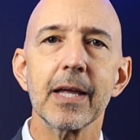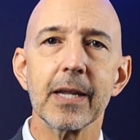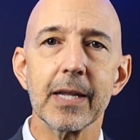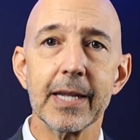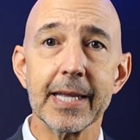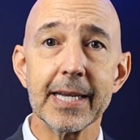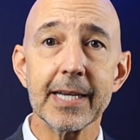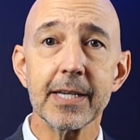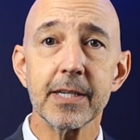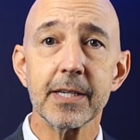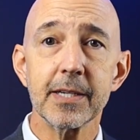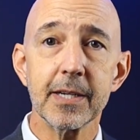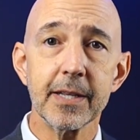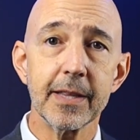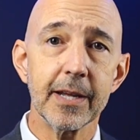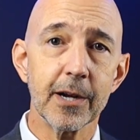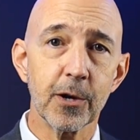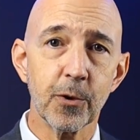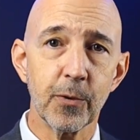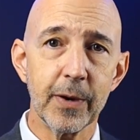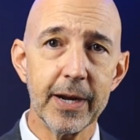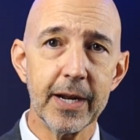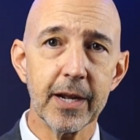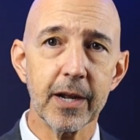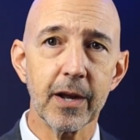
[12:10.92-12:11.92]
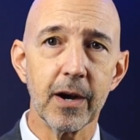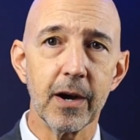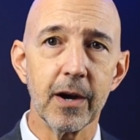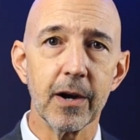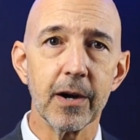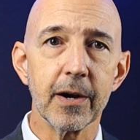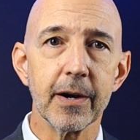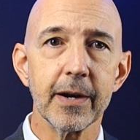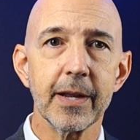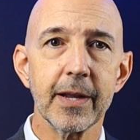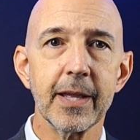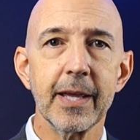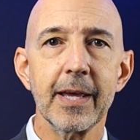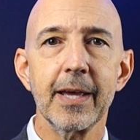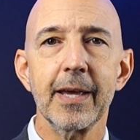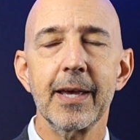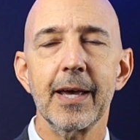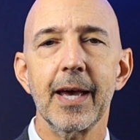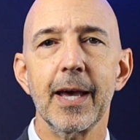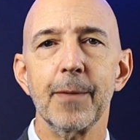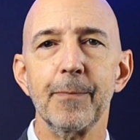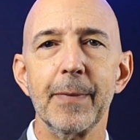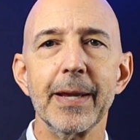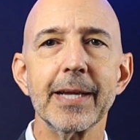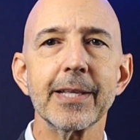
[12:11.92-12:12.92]
link it to their credit card,
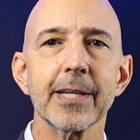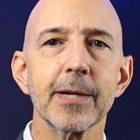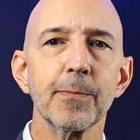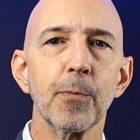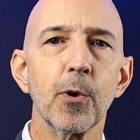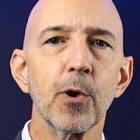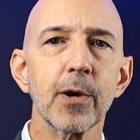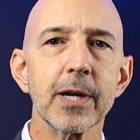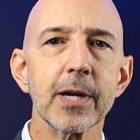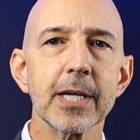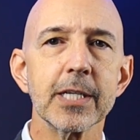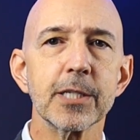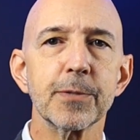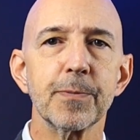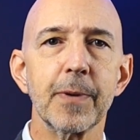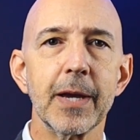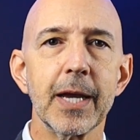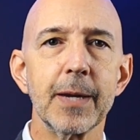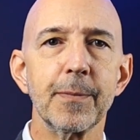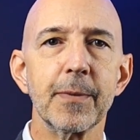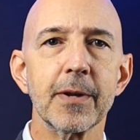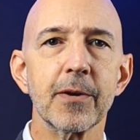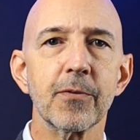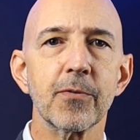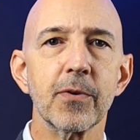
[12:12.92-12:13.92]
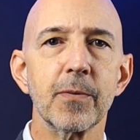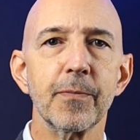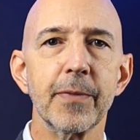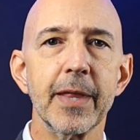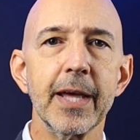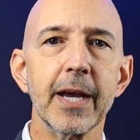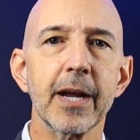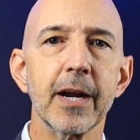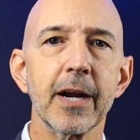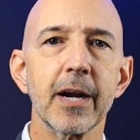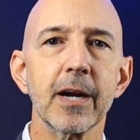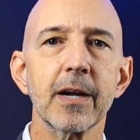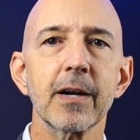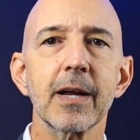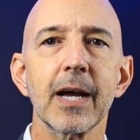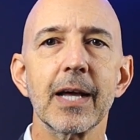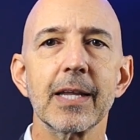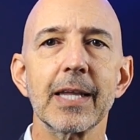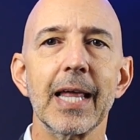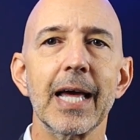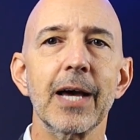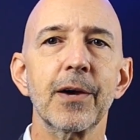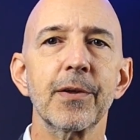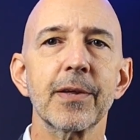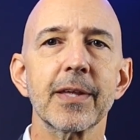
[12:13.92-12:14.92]
and make their mortgage payment from there,
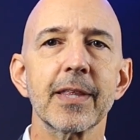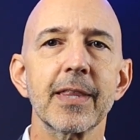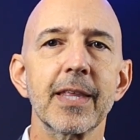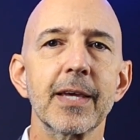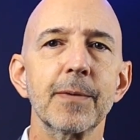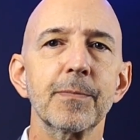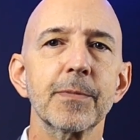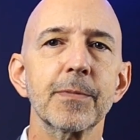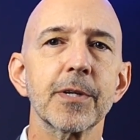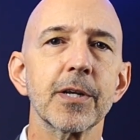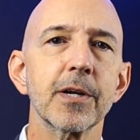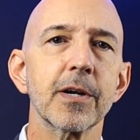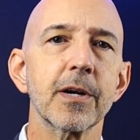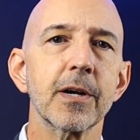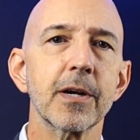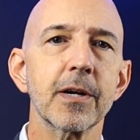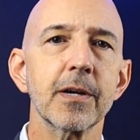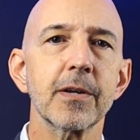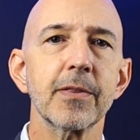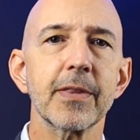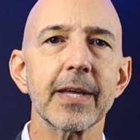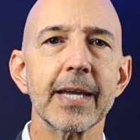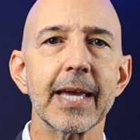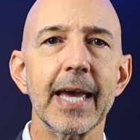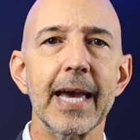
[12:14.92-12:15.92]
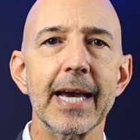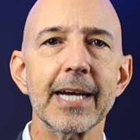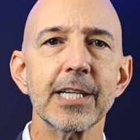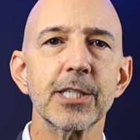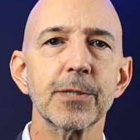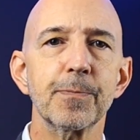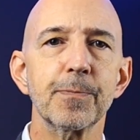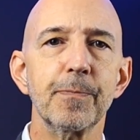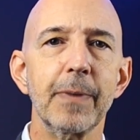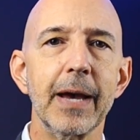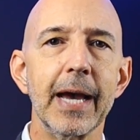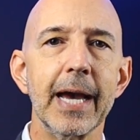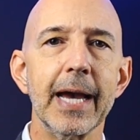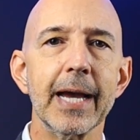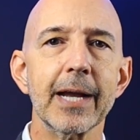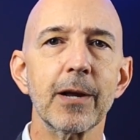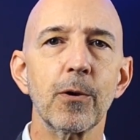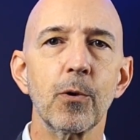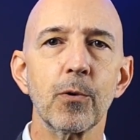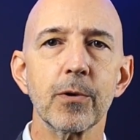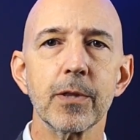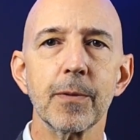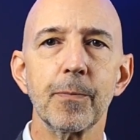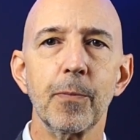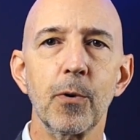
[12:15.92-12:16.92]
allowing them to earn the cash
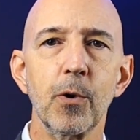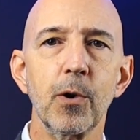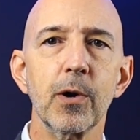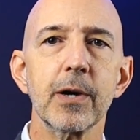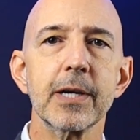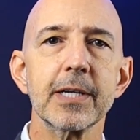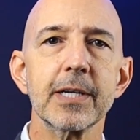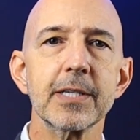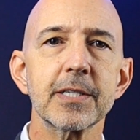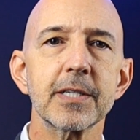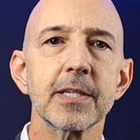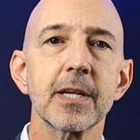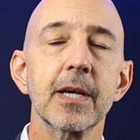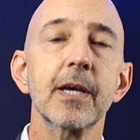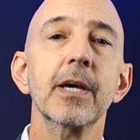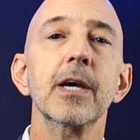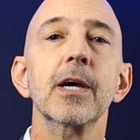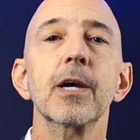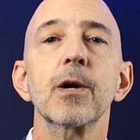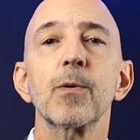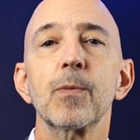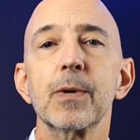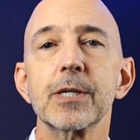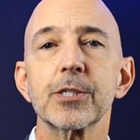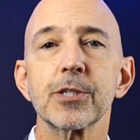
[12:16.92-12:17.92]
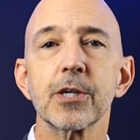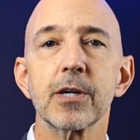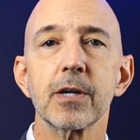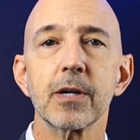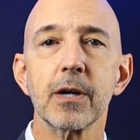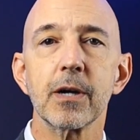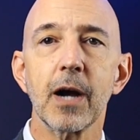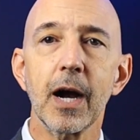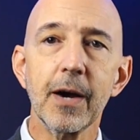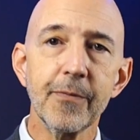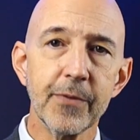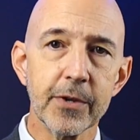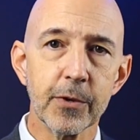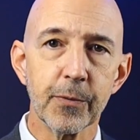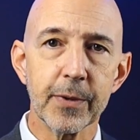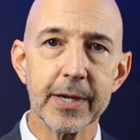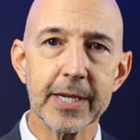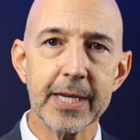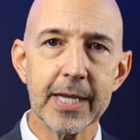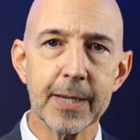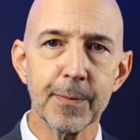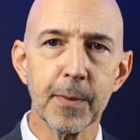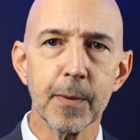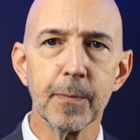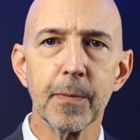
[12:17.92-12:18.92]
back or the points, which are often
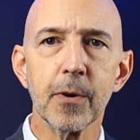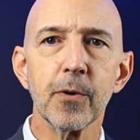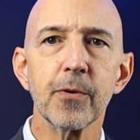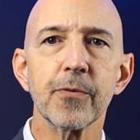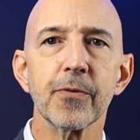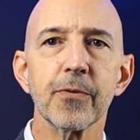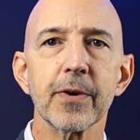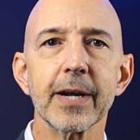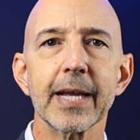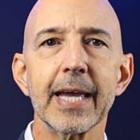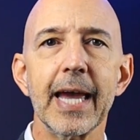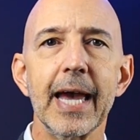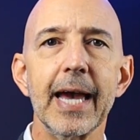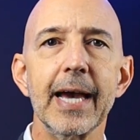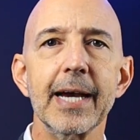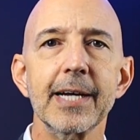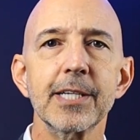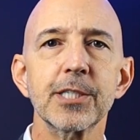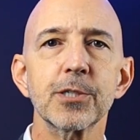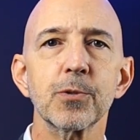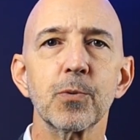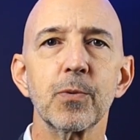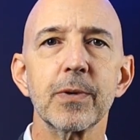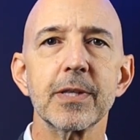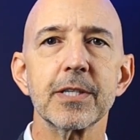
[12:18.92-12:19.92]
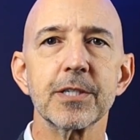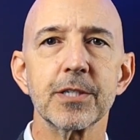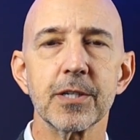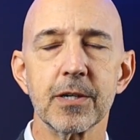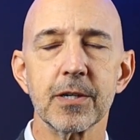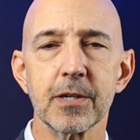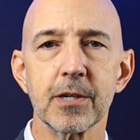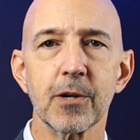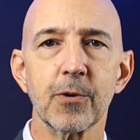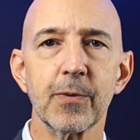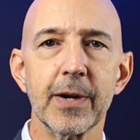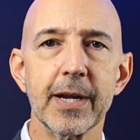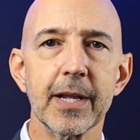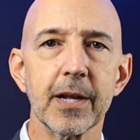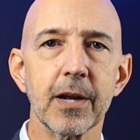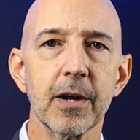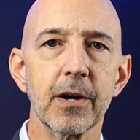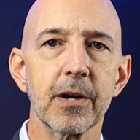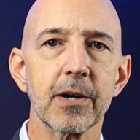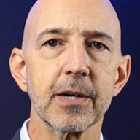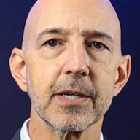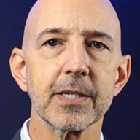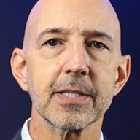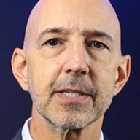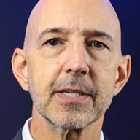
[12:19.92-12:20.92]
redeemable for cash with certain credit
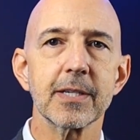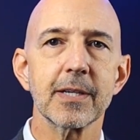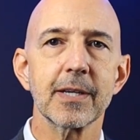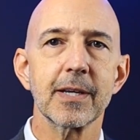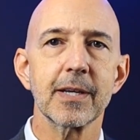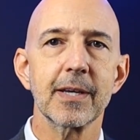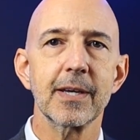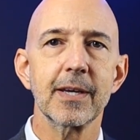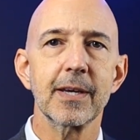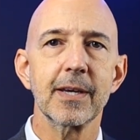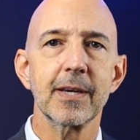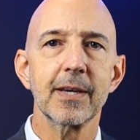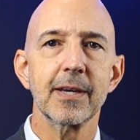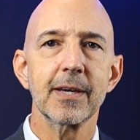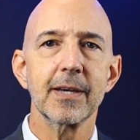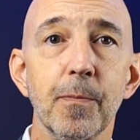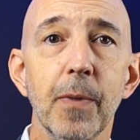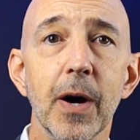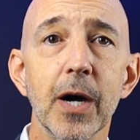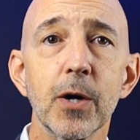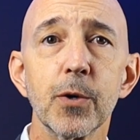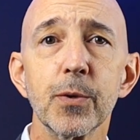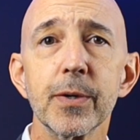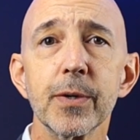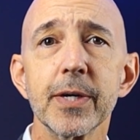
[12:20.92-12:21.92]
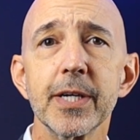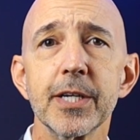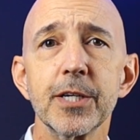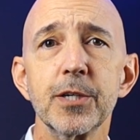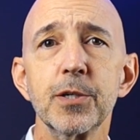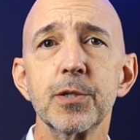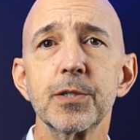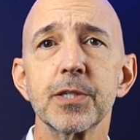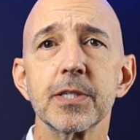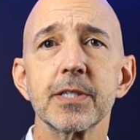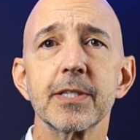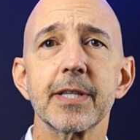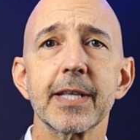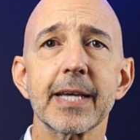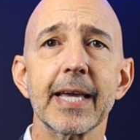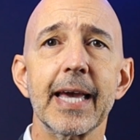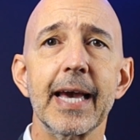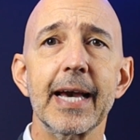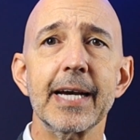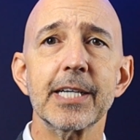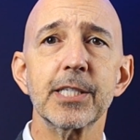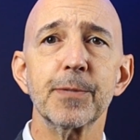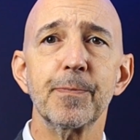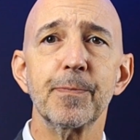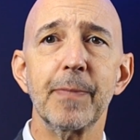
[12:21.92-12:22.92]
cards. If the borrower uses the
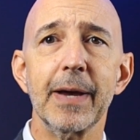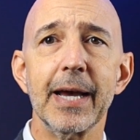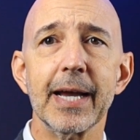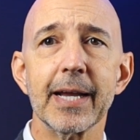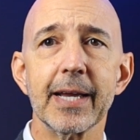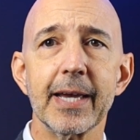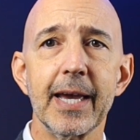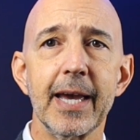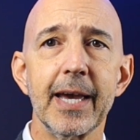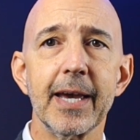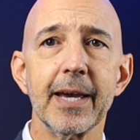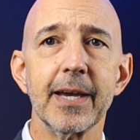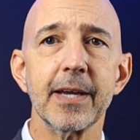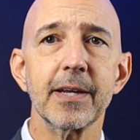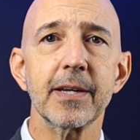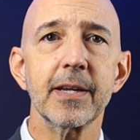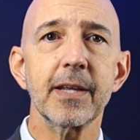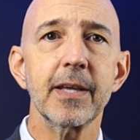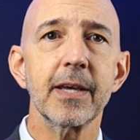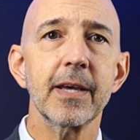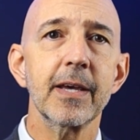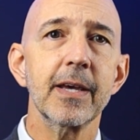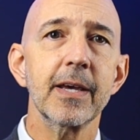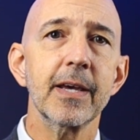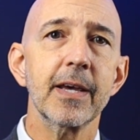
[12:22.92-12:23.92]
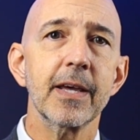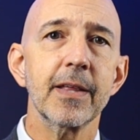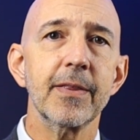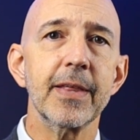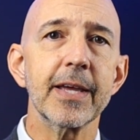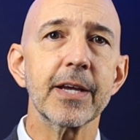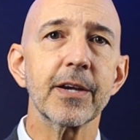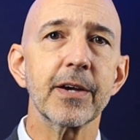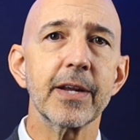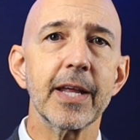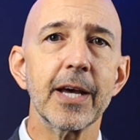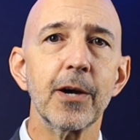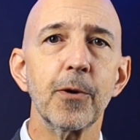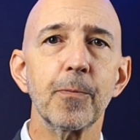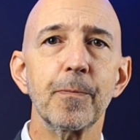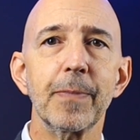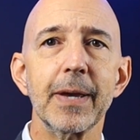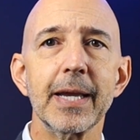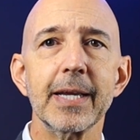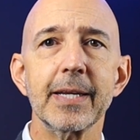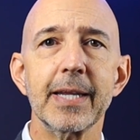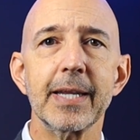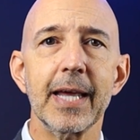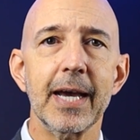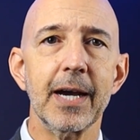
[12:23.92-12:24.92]
cash back gained, they could help
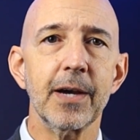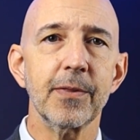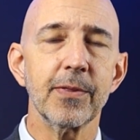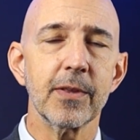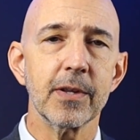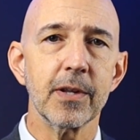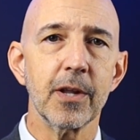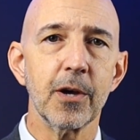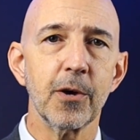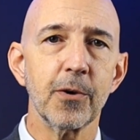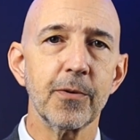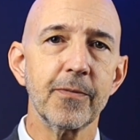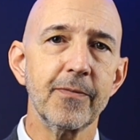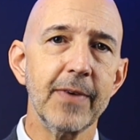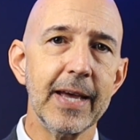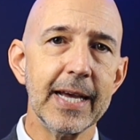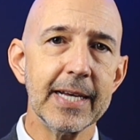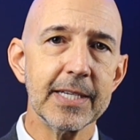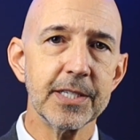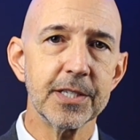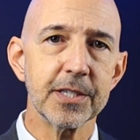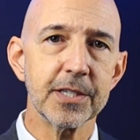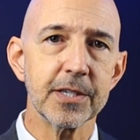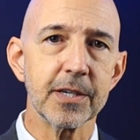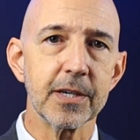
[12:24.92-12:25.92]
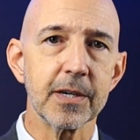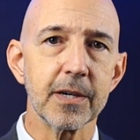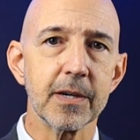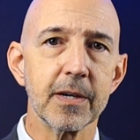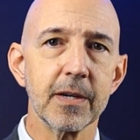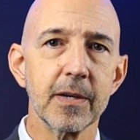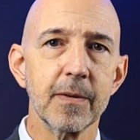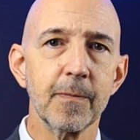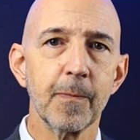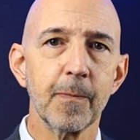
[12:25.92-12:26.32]
pay down the loan faster.